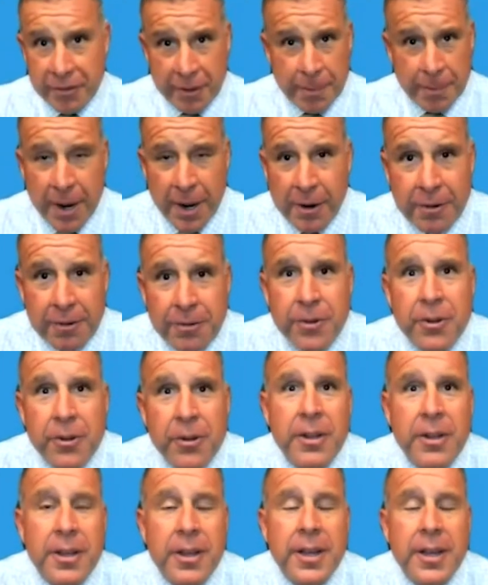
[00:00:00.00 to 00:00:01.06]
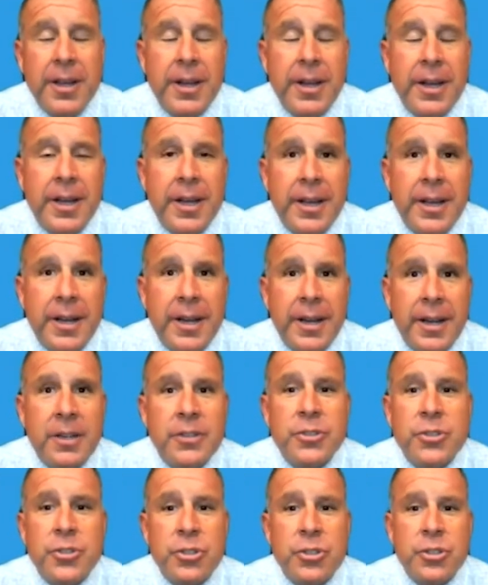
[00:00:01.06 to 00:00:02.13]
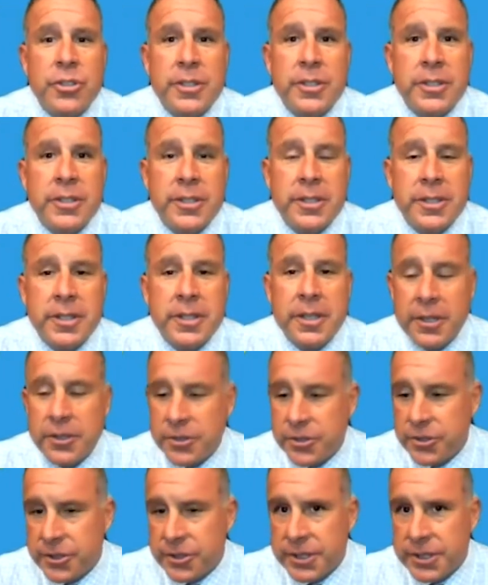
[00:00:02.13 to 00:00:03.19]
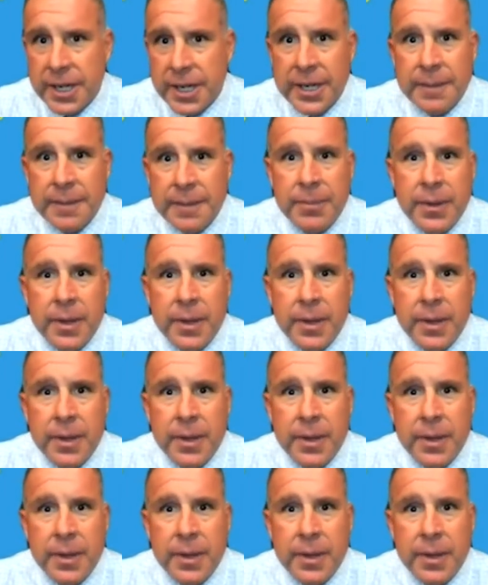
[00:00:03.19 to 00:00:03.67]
very powerful in an uncertain time.